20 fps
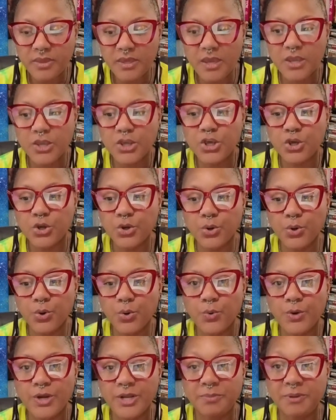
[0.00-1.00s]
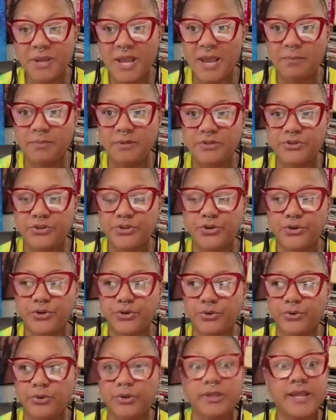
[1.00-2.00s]
you would be able
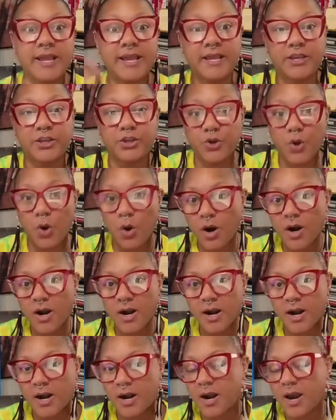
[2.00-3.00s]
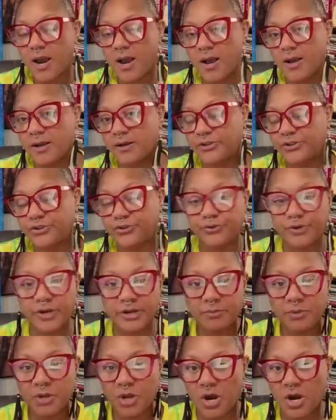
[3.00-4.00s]
to link your
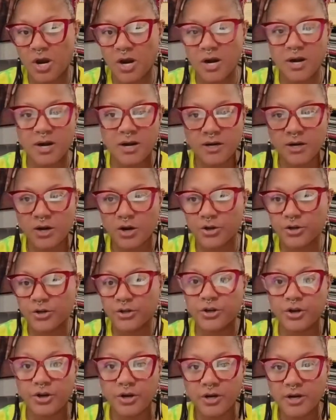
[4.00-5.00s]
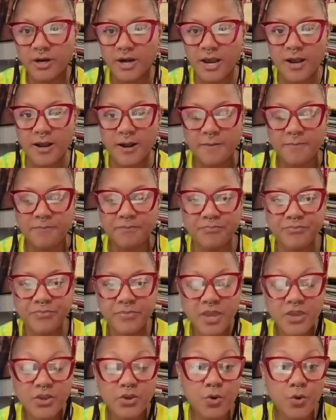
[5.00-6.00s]
StreamYard or
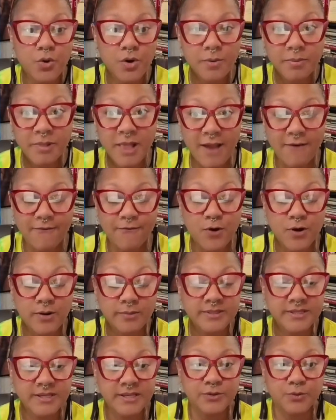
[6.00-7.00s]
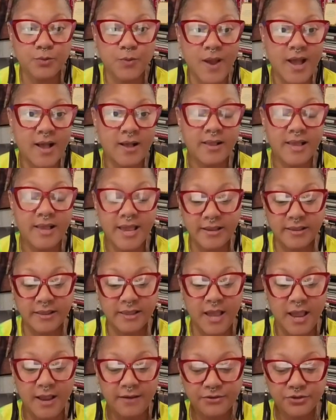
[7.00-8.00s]
your platforms as well and
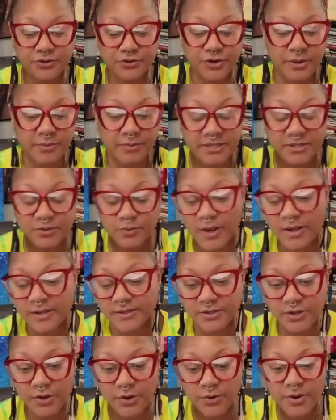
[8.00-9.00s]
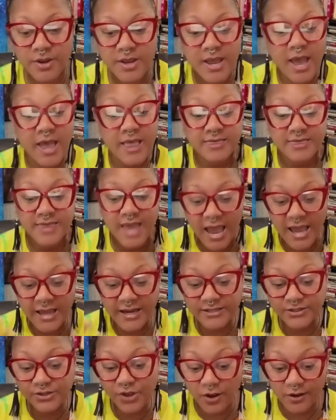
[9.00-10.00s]
live stream as well. So that
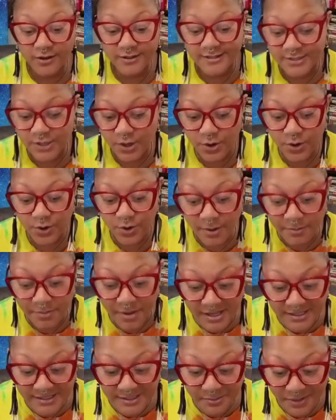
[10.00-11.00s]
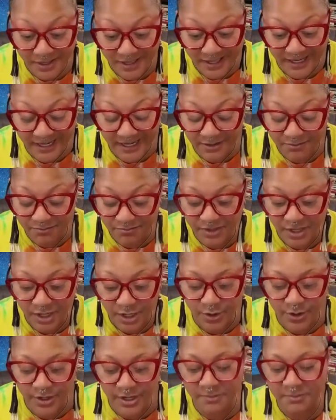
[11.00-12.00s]
is also a possibility. You
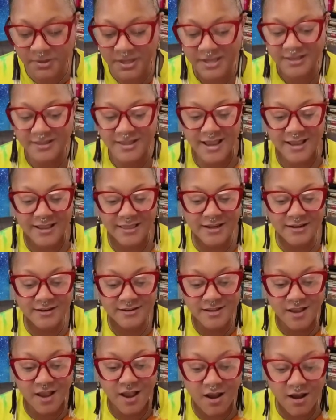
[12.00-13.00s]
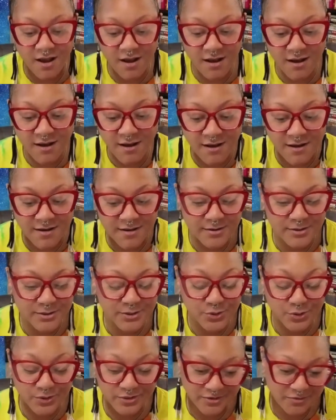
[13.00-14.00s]
know what I mean? Like there's all
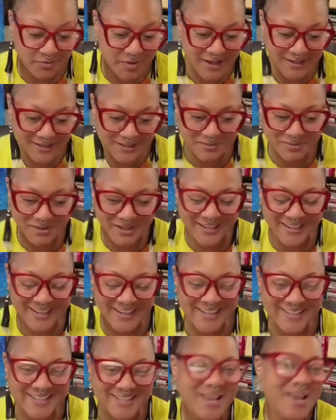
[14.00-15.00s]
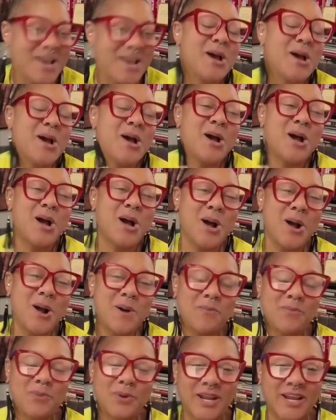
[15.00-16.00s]
sorts of possibilities
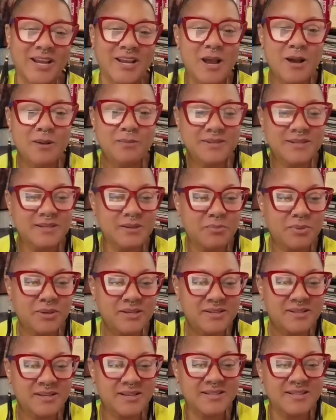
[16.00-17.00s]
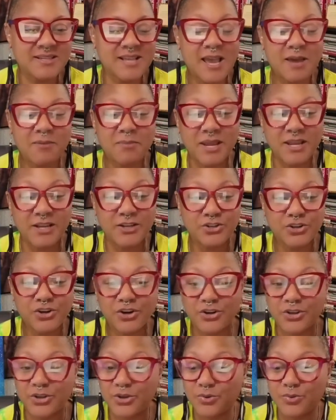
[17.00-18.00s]
when it comes to business and making sure
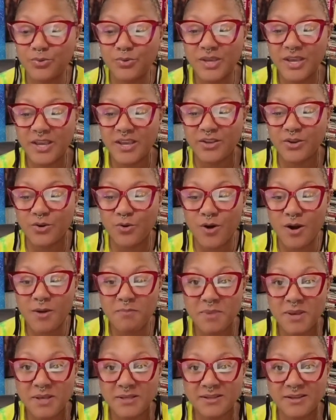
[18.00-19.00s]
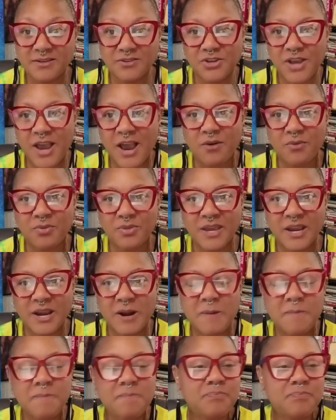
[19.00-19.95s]
you get your message out there.